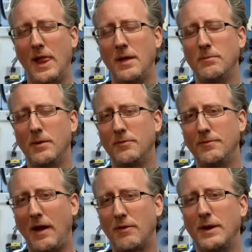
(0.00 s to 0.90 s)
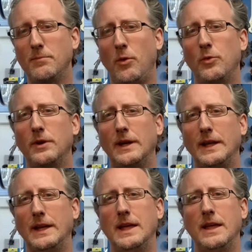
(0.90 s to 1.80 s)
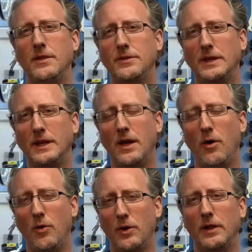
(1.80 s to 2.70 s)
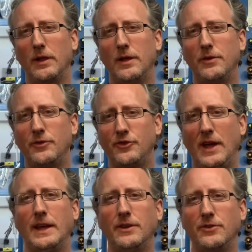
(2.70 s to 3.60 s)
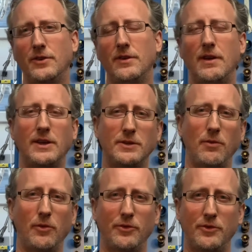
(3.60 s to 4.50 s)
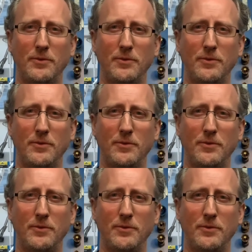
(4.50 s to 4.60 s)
but very importantly the oil change intervals,